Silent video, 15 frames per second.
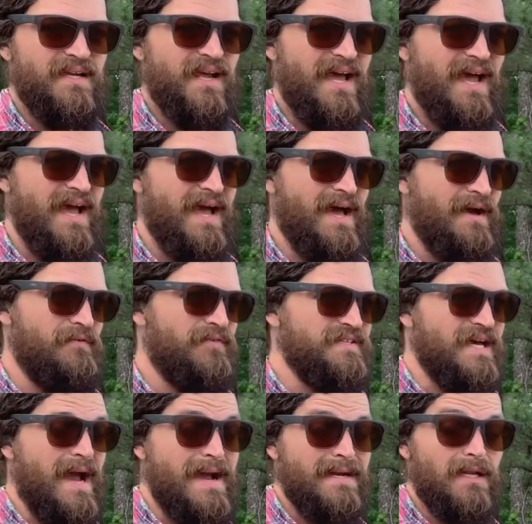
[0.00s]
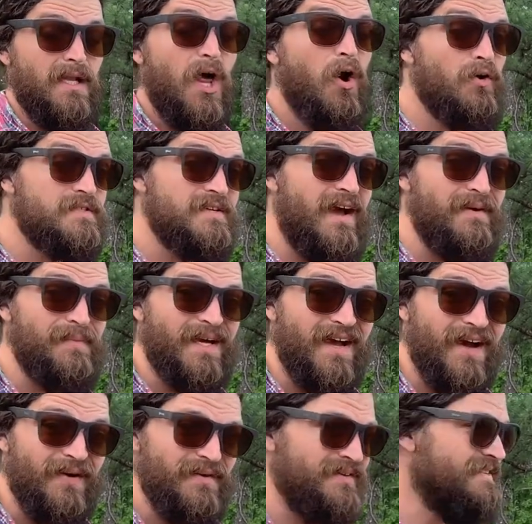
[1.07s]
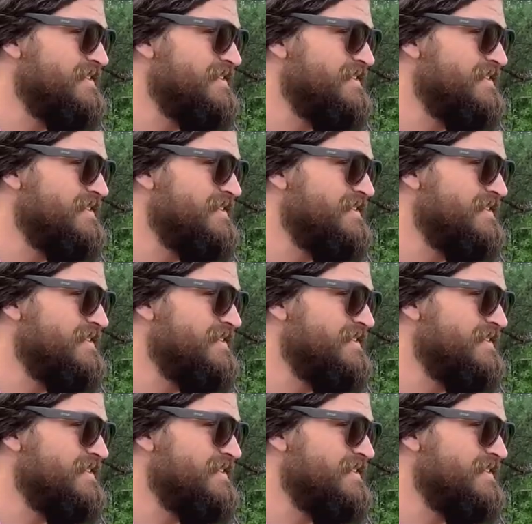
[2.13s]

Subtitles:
have died a long time ago.